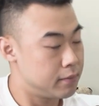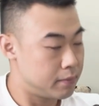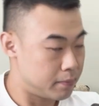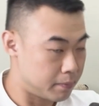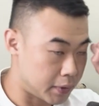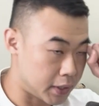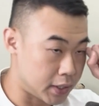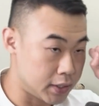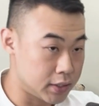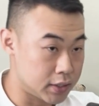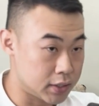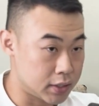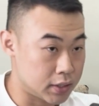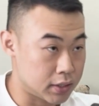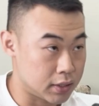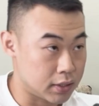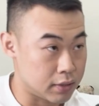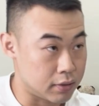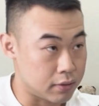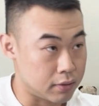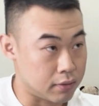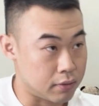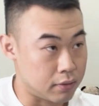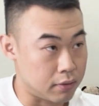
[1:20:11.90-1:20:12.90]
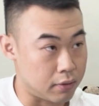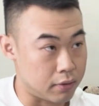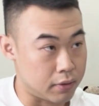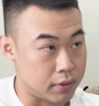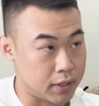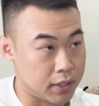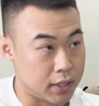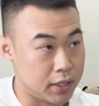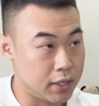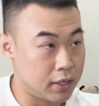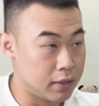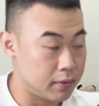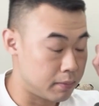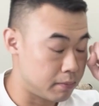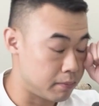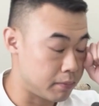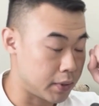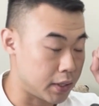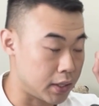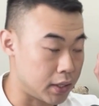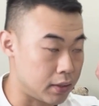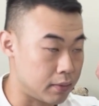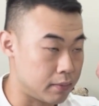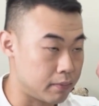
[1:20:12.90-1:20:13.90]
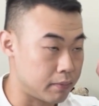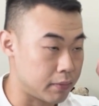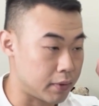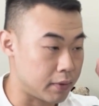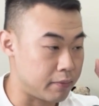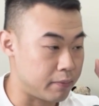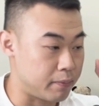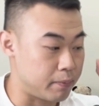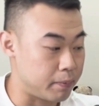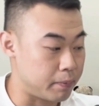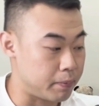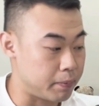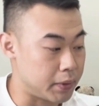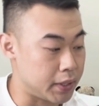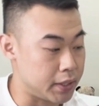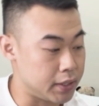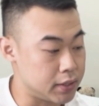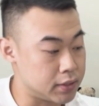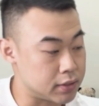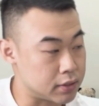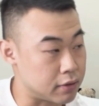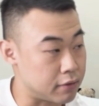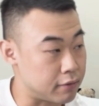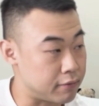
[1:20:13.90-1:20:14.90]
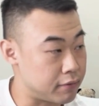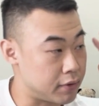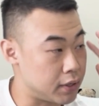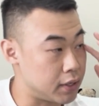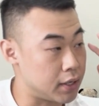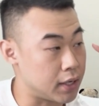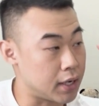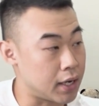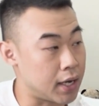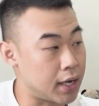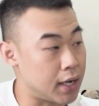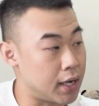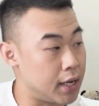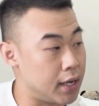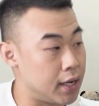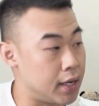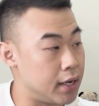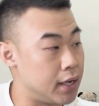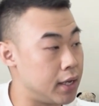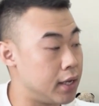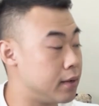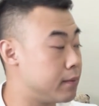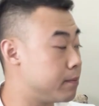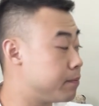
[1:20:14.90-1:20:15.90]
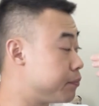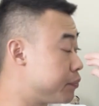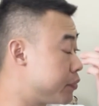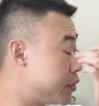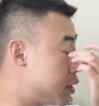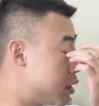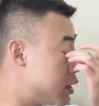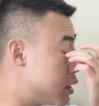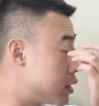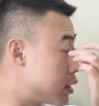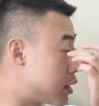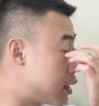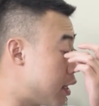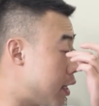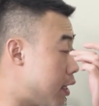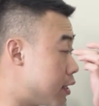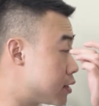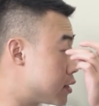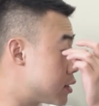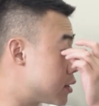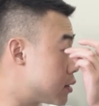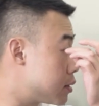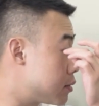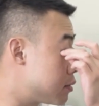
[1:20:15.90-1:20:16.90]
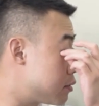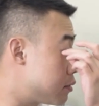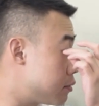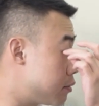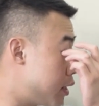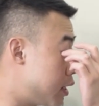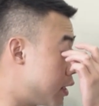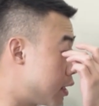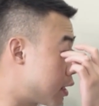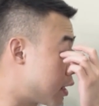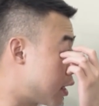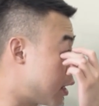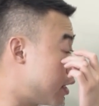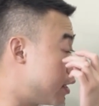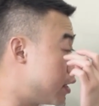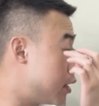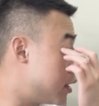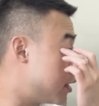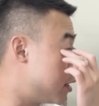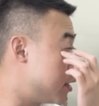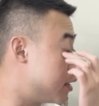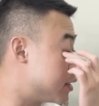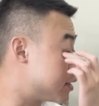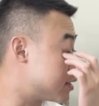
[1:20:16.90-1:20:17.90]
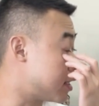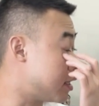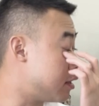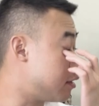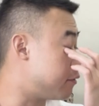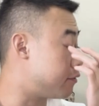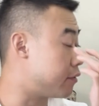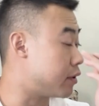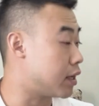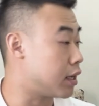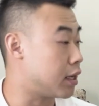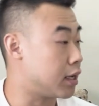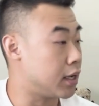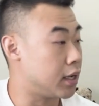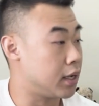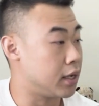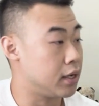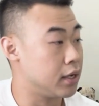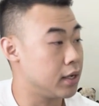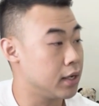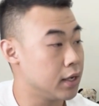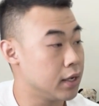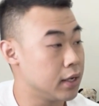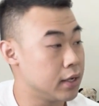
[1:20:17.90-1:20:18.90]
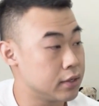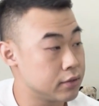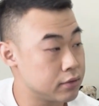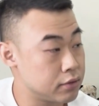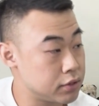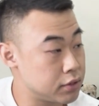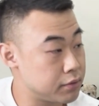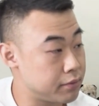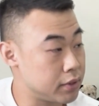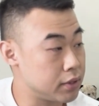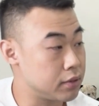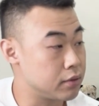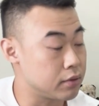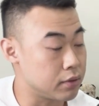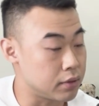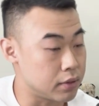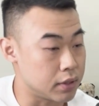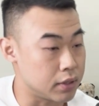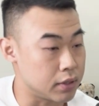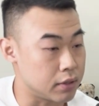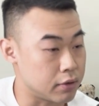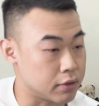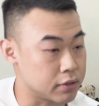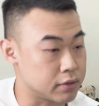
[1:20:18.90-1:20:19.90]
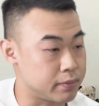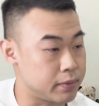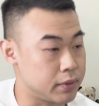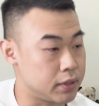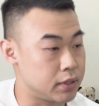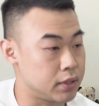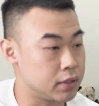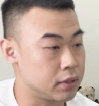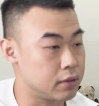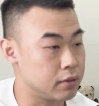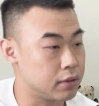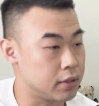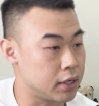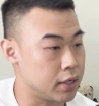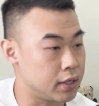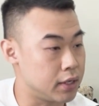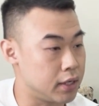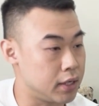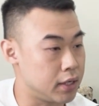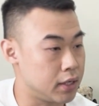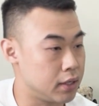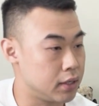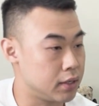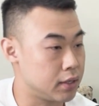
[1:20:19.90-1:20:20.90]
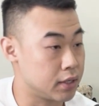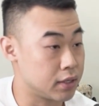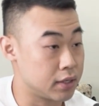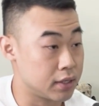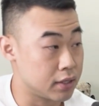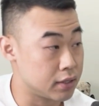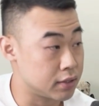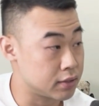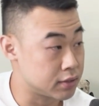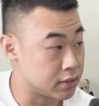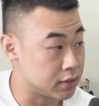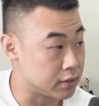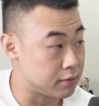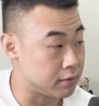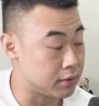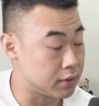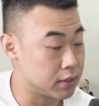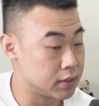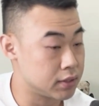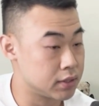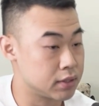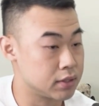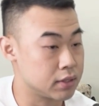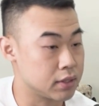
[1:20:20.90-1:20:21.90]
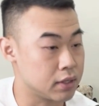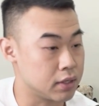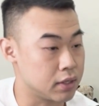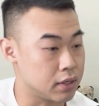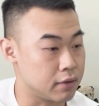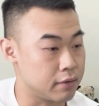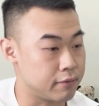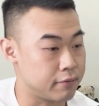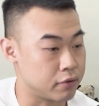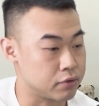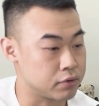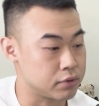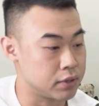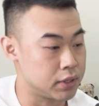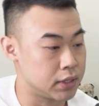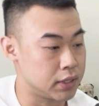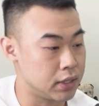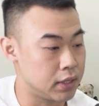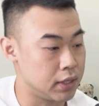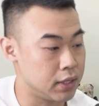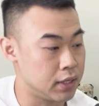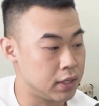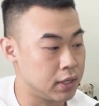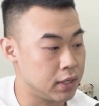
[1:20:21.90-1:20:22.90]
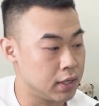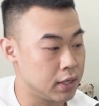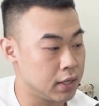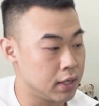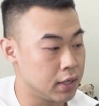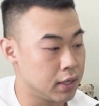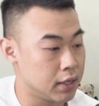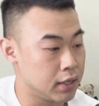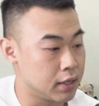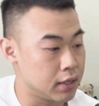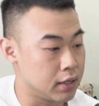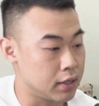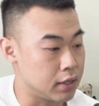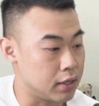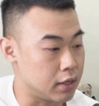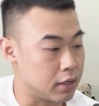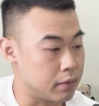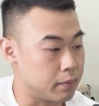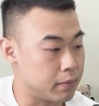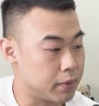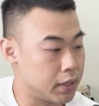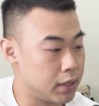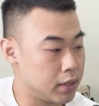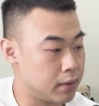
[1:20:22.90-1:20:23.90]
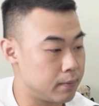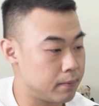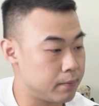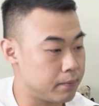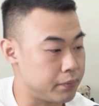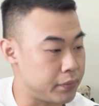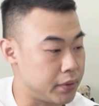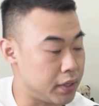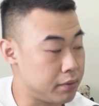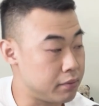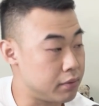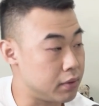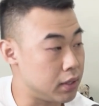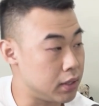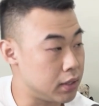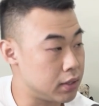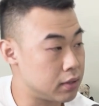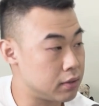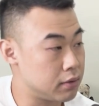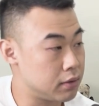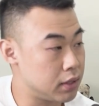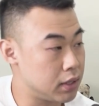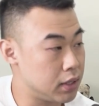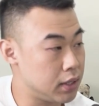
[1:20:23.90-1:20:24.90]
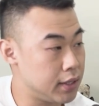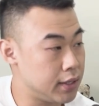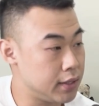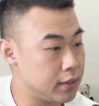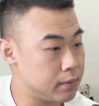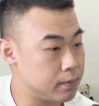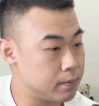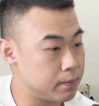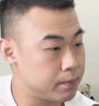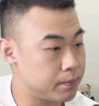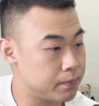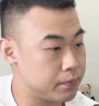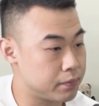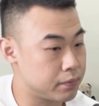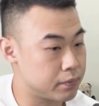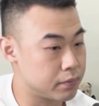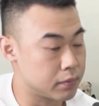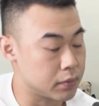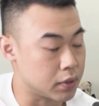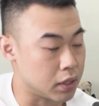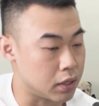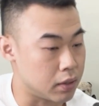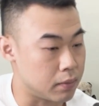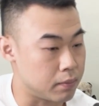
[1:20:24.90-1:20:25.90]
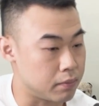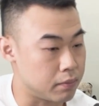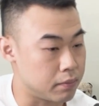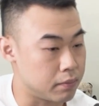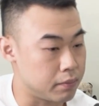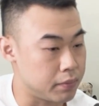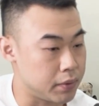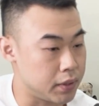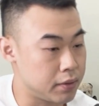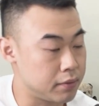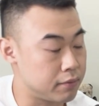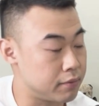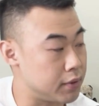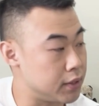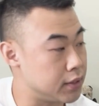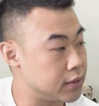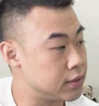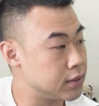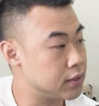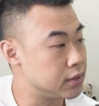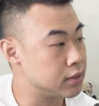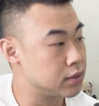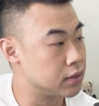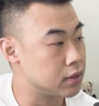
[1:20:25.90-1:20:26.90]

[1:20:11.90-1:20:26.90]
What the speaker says: punched or hit my buddy's girlfriend in the eye, and then the glass went and cut her the side of her eye. So she went to the hospital that day. Nothing serious, fortunately. Yeah, but they were literally being racist.